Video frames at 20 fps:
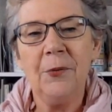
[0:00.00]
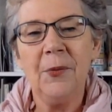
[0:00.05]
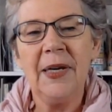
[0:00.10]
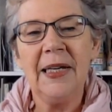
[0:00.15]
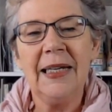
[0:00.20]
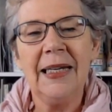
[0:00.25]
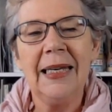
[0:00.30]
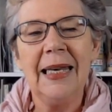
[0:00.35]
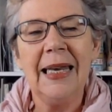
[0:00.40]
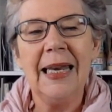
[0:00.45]

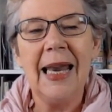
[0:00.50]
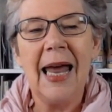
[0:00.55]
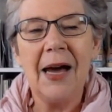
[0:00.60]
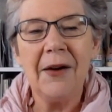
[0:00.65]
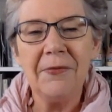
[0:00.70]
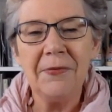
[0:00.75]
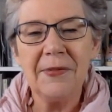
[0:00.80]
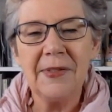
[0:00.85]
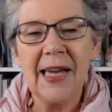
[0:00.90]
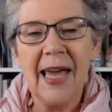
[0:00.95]
We'd
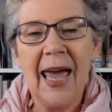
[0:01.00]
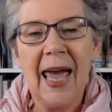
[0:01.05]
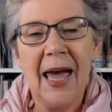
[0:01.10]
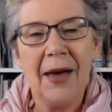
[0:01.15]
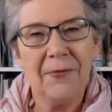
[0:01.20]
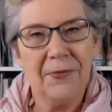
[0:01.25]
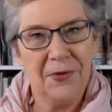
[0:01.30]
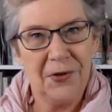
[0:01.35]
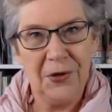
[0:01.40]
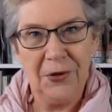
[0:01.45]
love to
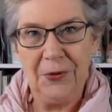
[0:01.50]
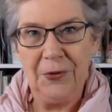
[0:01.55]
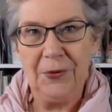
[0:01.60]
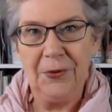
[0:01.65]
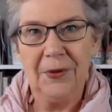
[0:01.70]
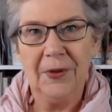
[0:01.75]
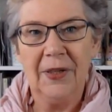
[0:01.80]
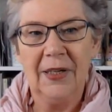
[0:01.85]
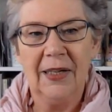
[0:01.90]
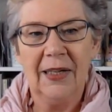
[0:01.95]
have you
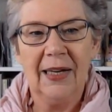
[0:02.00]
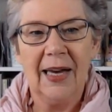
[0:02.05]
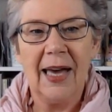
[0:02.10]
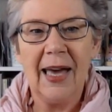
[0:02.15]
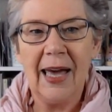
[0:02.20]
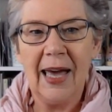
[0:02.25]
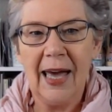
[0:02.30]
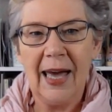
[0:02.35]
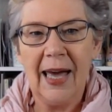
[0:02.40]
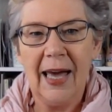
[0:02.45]

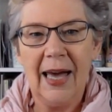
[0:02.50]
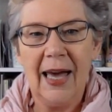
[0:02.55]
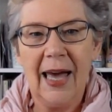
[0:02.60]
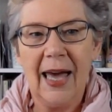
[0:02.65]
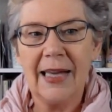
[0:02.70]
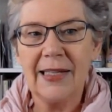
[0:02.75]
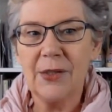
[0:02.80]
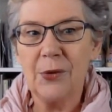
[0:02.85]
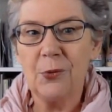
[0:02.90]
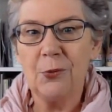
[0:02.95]

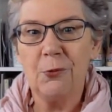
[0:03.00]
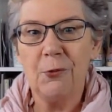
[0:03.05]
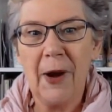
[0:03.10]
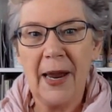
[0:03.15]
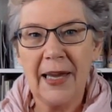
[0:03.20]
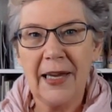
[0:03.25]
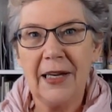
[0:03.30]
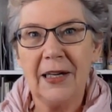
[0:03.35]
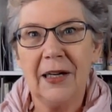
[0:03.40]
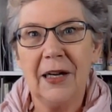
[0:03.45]
as a
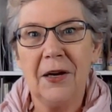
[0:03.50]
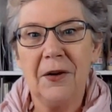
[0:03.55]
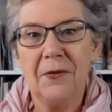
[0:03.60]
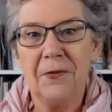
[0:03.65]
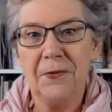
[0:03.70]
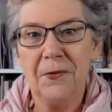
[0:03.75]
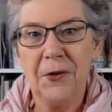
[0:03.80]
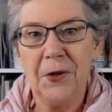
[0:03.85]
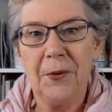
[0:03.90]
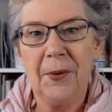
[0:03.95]
regular
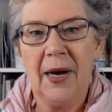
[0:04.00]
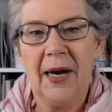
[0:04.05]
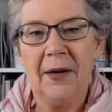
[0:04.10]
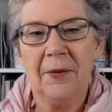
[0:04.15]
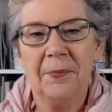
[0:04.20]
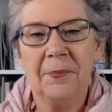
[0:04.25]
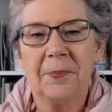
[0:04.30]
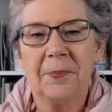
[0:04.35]
viewer.